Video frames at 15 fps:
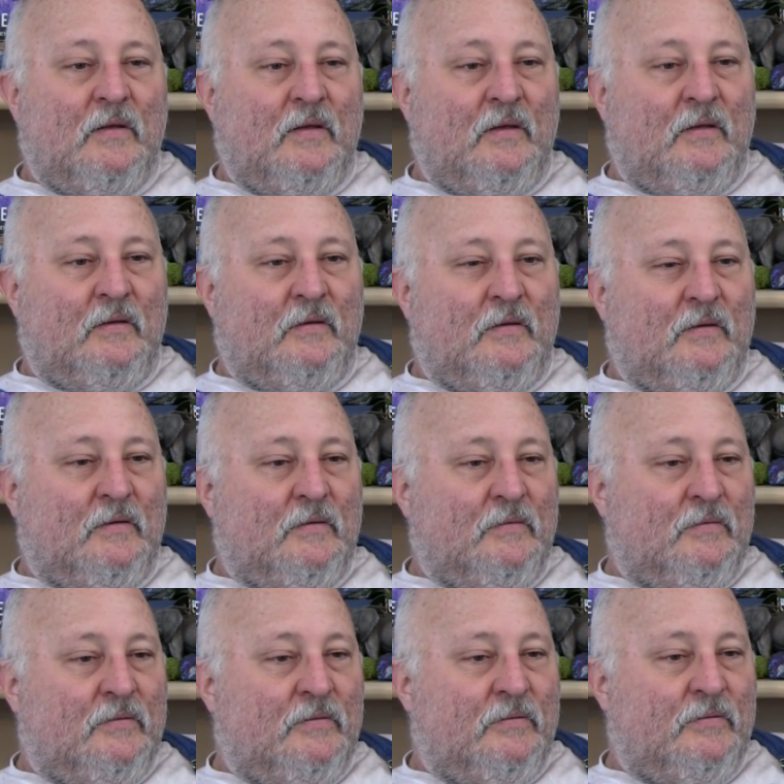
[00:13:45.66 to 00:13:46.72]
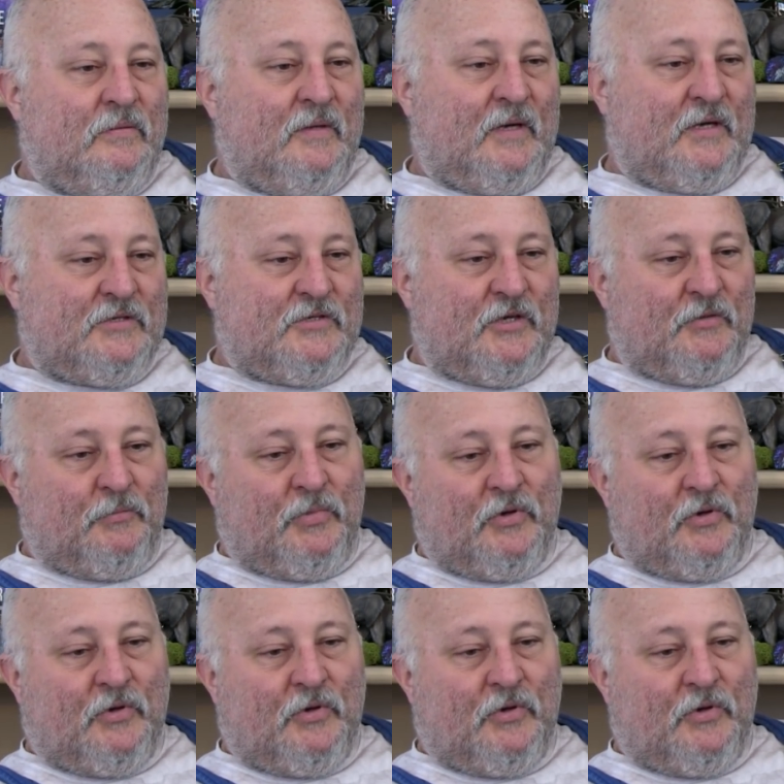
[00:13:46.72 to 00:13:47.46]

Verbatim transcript: And uh, like I said,